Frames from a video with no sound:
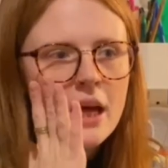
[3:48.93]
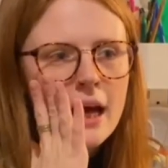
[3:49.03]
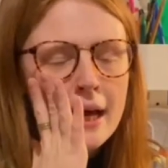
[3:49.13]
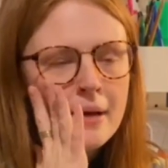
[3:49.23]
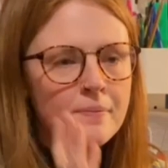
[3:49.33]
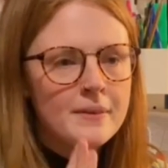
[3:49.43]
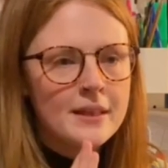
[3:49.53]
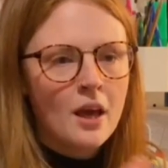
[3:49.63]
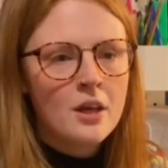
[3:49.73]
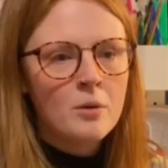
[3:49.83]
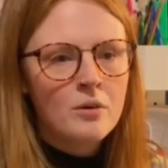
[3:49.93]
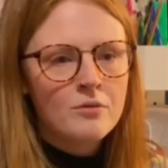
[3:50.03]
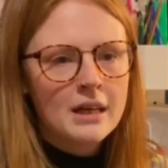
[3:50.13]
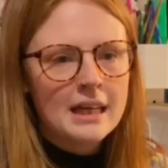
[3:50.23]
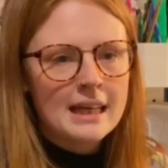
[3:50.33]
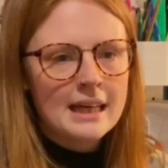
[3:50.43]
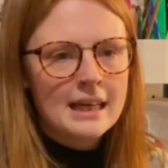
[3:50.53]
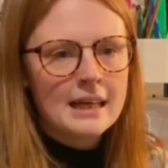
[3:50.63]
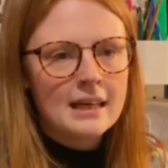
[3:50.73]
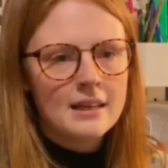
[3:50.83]
The only one
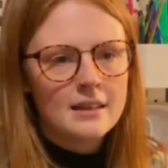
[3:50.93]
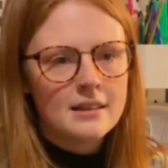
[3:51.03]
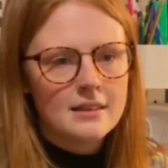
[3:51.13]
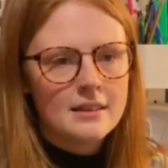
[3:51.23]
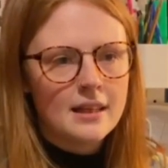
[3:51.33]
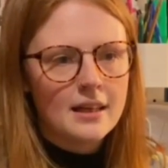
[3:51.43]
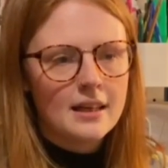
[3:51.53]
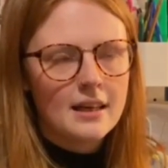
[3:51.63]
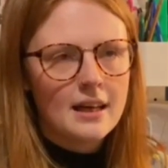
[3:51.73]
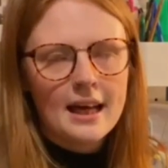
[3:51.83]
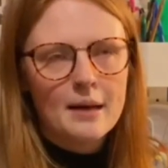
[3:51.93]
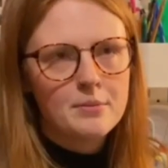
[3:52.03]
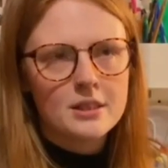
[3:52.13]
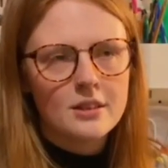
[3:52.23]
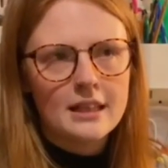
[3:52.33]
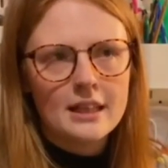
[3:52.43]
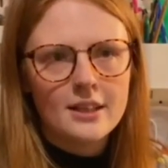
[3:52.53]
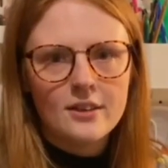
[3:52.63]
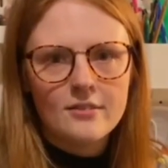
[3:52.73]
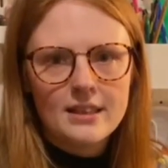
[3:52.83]
really that I absolutely
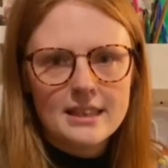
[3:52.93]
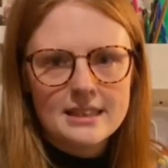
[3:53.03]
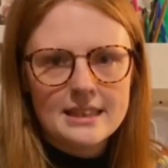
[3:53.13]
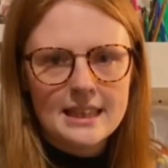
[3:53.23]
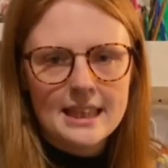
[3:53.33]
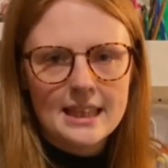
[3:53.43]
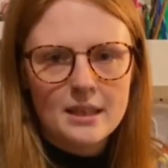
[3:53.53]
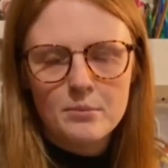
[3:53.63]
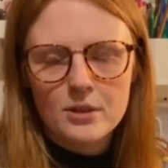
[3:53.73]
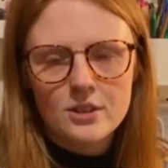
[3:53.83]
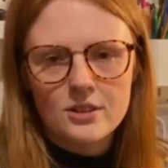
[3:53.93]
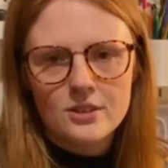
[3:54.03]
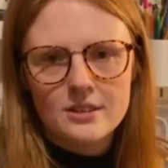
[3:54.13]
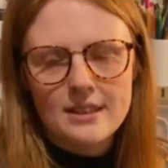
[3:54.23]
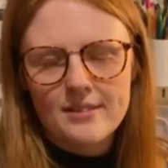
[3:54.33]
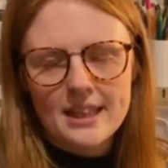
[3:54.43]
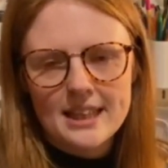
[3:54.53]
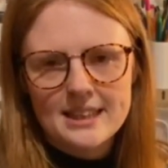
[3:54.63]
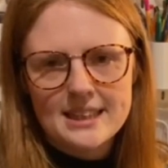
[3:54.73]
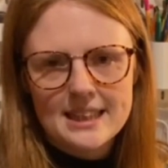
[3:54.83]
love is the McCall
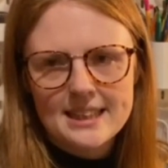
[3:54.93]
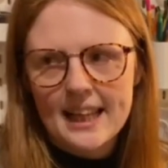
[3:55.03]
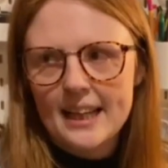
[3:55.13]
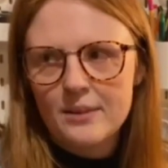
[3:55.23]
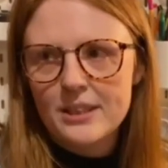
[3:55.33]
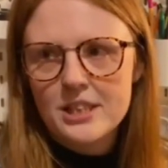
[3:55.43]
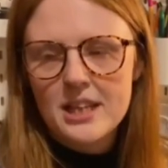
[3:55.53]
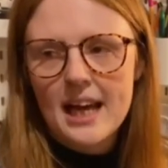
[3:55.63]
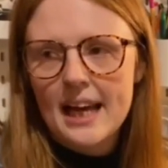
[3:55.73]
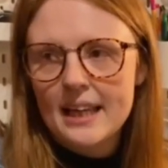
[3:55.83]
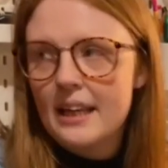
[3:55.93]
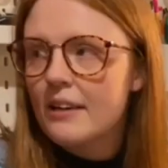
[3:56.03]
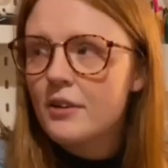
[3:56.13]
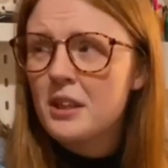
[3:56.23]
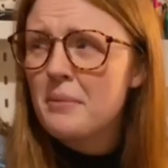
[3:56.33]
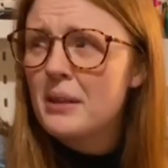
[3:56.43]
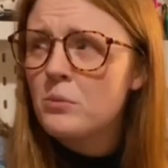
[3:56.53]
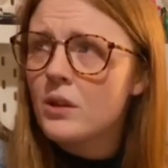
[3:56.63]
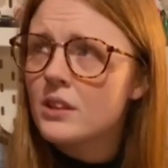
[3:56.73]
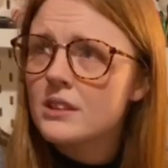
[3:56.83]
7969, which I have only made
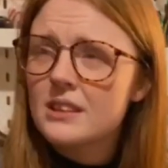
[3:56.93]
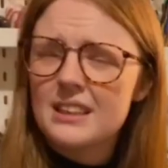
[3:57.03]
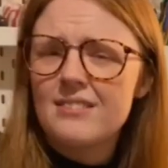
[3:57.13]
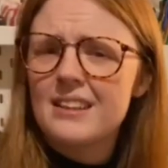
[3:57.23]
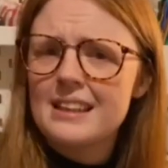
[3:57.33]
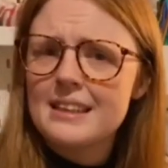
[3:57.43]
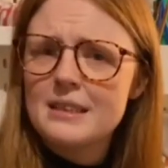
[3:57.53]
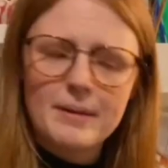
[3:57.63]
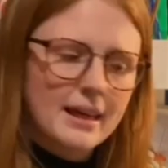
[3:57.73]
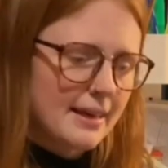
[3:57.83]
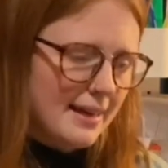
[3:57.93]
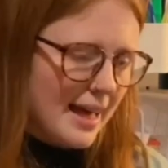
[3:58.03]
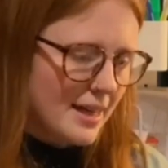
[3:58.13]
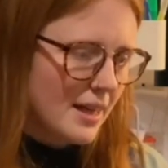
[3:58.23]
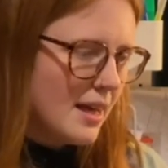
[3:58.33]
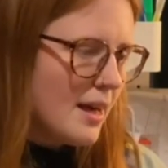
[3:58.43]
once and I really need to make it again.